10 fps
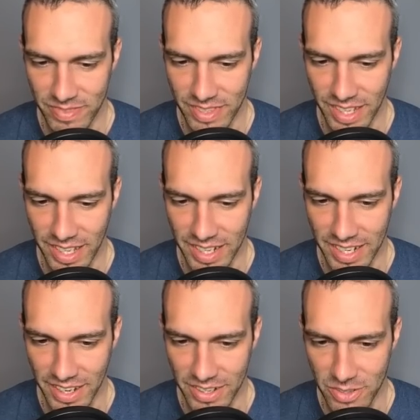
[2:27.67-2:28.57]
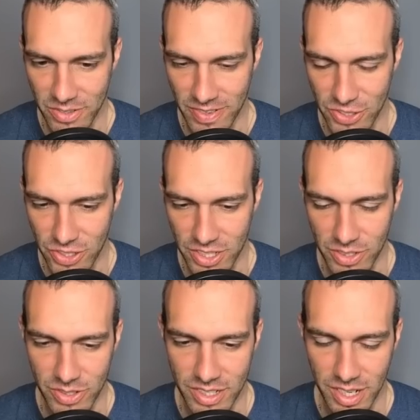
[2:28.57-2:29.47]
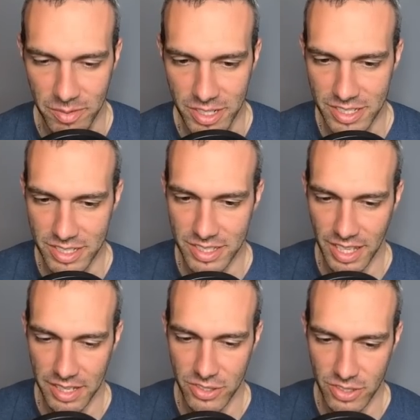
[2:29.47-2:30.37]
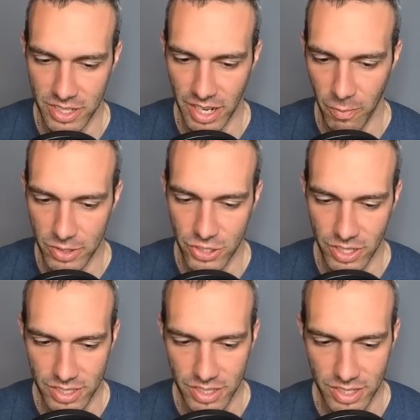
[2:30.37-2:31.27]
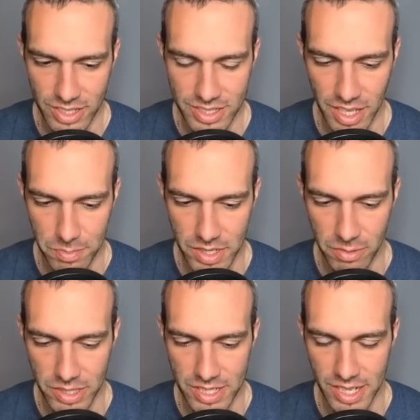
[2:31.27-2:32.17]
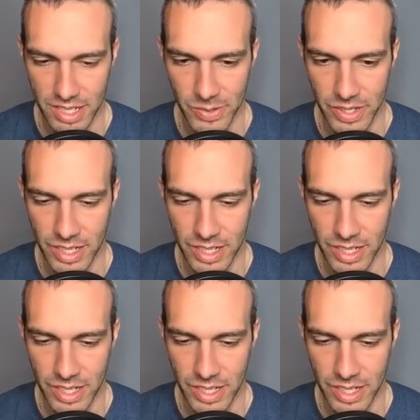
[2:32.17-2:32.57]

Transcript: And now you eventually do come into you got one shield and you're gonna snipe here with the second one.